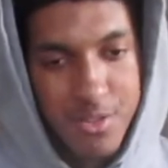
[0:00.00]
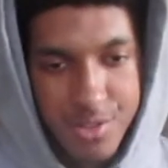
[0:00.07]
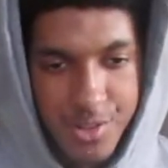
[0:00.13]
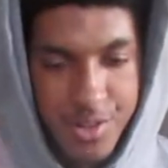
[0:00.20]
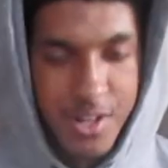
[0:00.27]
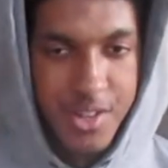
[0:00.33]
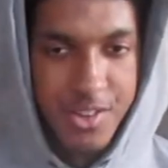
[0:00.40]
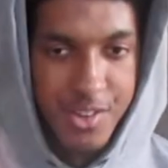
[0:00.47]
or she
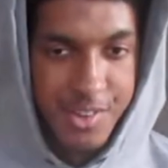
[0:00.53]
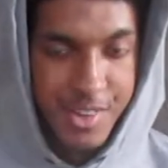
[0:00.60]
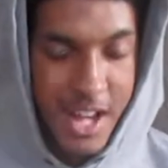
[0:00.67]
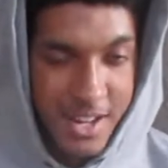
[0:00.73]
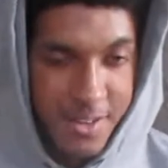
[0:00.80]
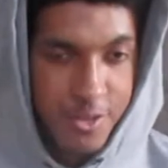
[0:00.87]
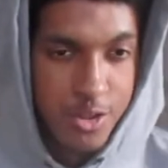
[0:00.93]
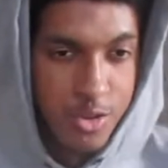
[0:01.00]
does
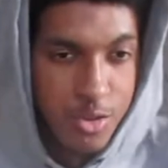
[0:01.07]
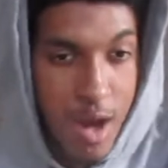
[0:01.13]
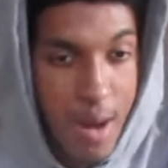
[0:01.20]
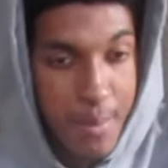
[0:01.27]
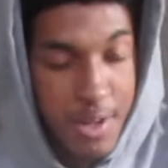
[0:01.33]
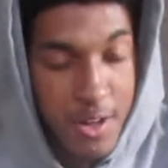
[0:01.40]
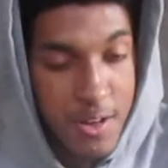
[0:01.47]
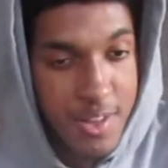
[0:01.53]
decide to just
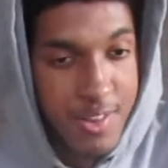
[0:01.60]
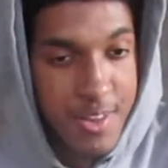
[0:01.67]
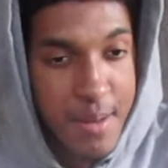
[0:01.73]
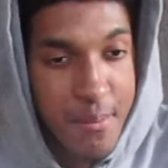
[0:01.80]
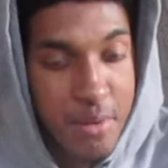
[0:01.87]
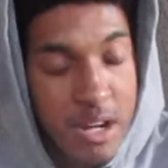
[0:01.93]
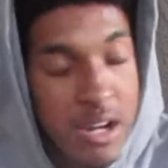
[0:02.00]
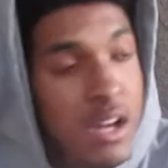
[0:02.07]
drop it in
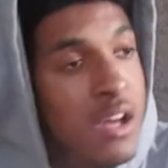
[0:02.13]
December.